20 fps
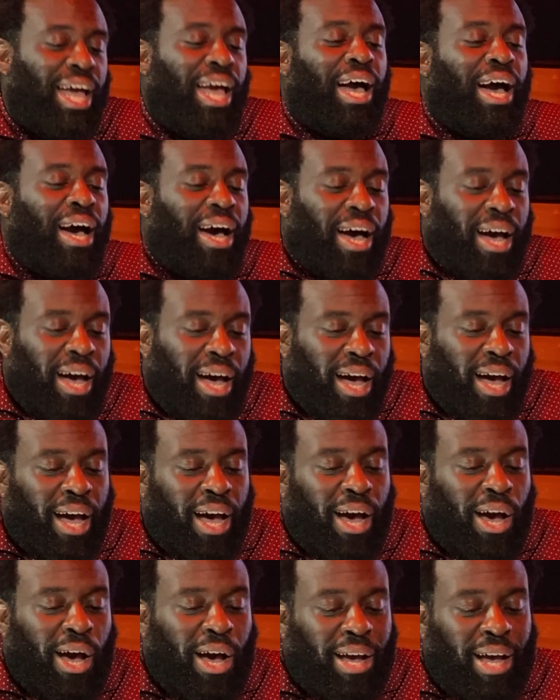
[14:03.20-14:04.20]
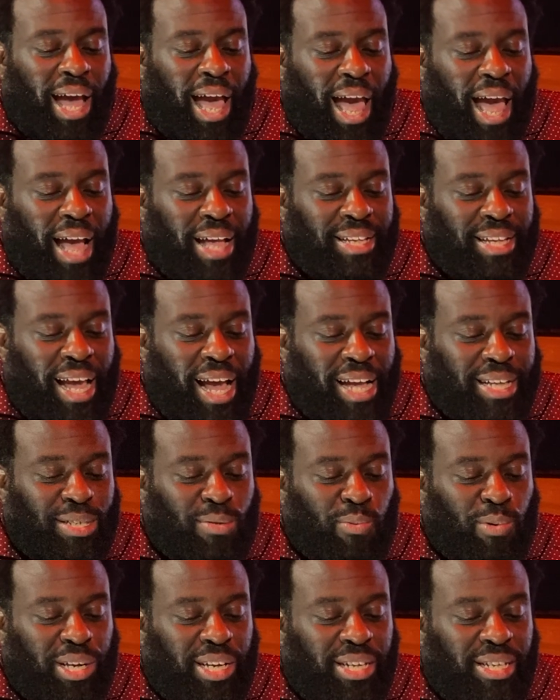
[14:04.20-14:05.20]
But as
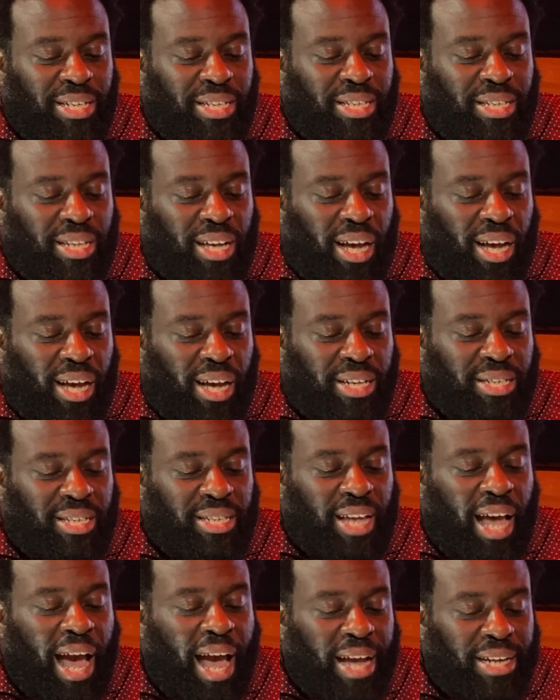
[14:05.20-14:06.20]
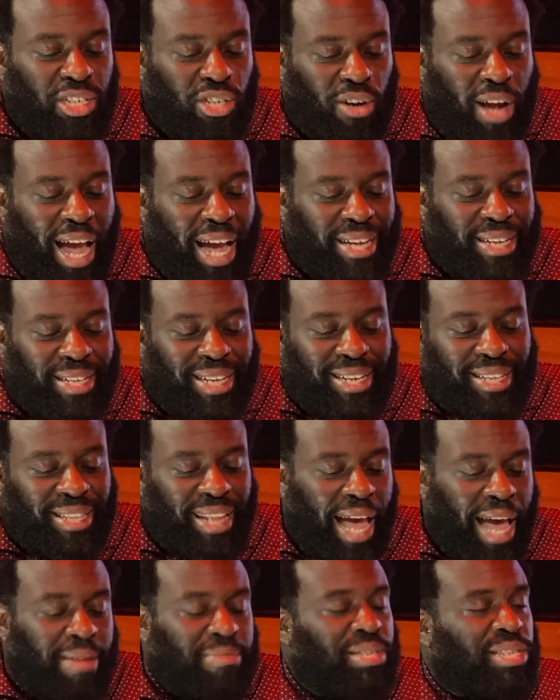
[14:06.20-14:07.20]
we sidetrack in
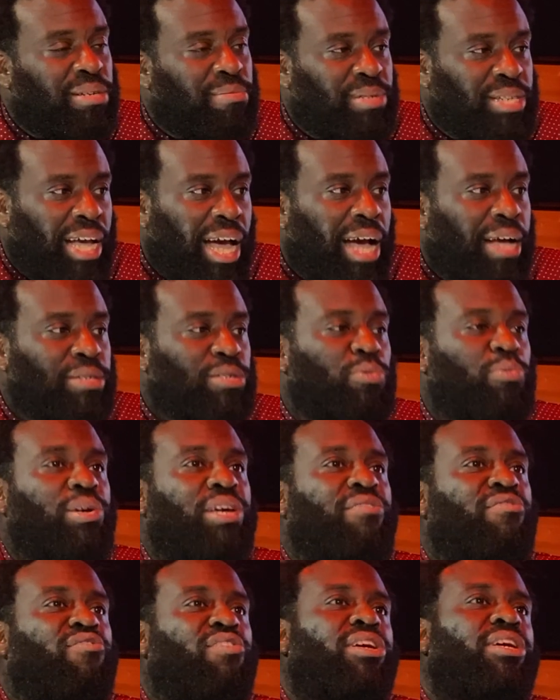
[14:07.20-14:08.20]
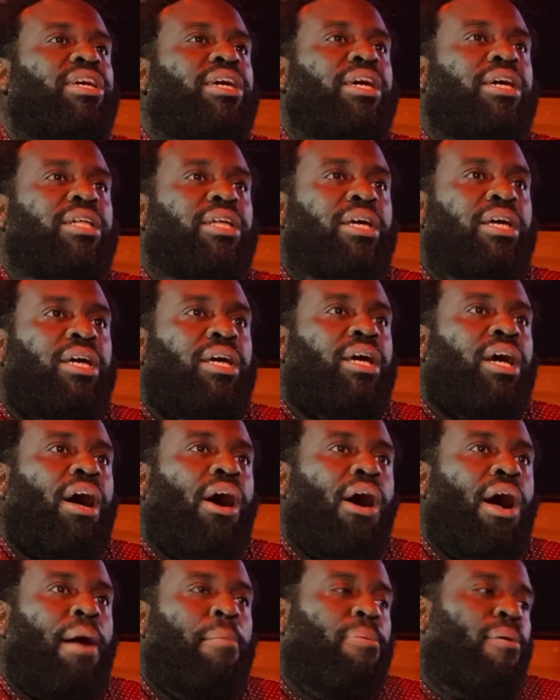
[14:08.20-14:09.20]
life, sometimes we forget
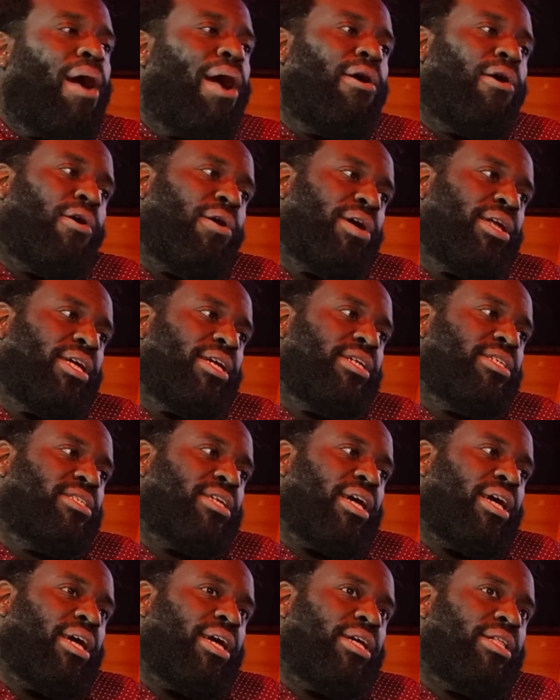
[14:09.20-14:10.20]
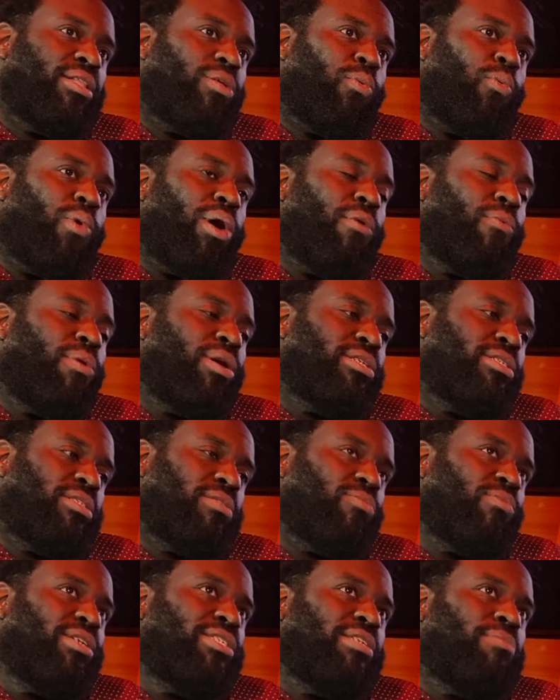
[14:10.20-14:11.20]
our priorities and
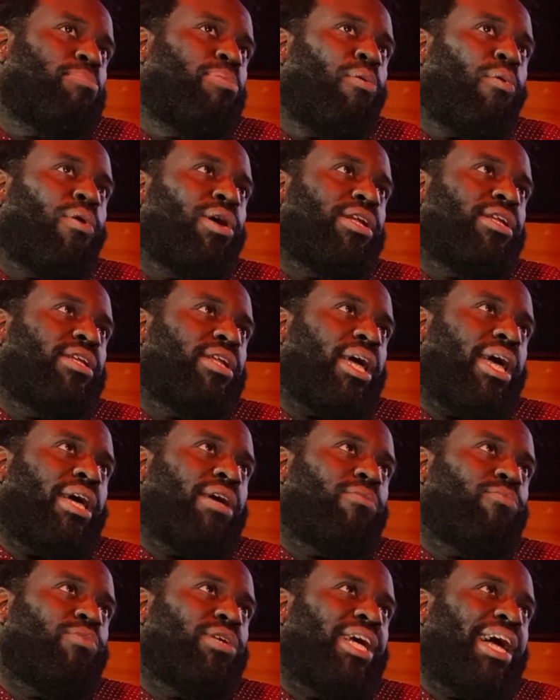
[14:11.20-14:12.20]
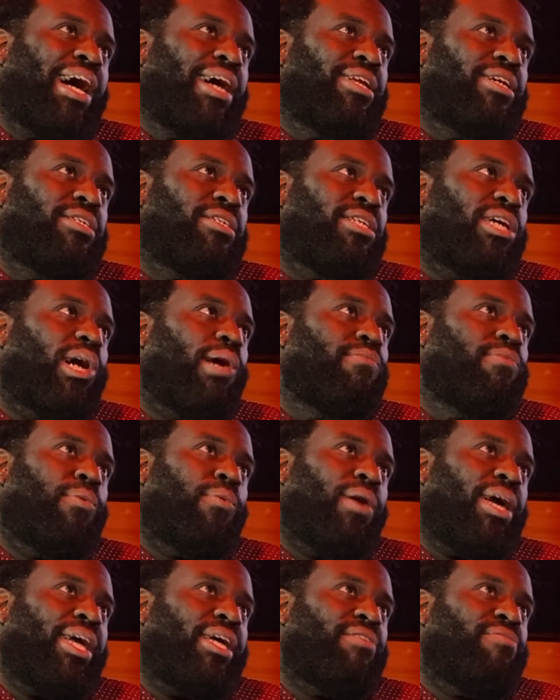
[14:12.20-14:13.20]
what's important, and we kind of delve
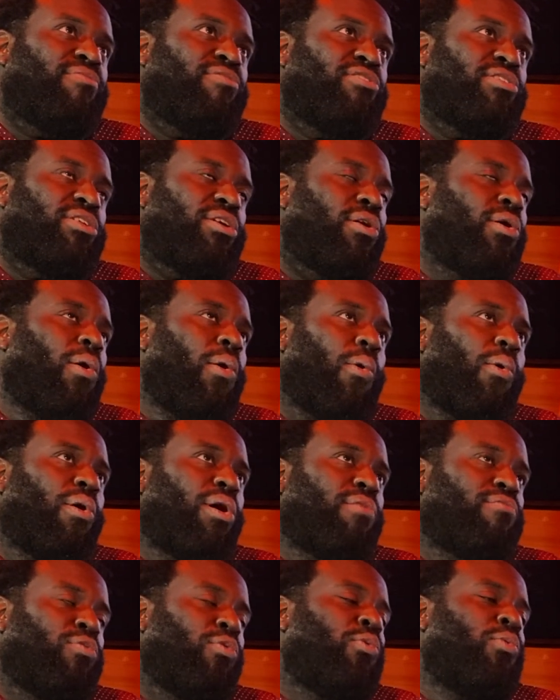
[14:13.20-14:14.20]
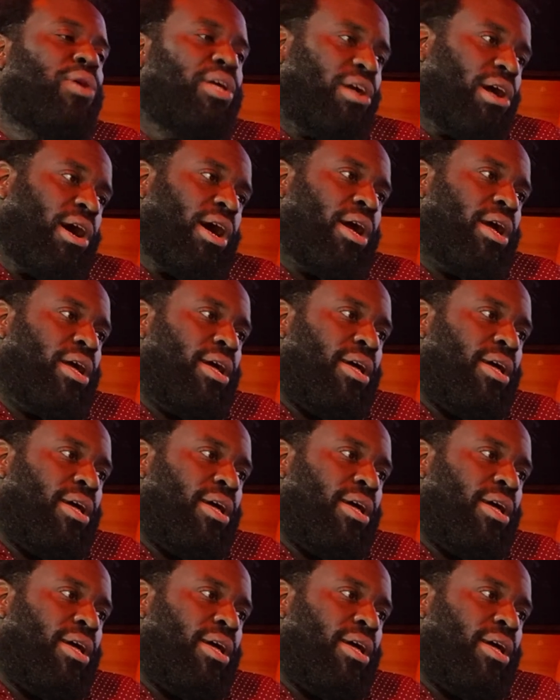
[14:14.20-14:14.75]
away to the core of who we are,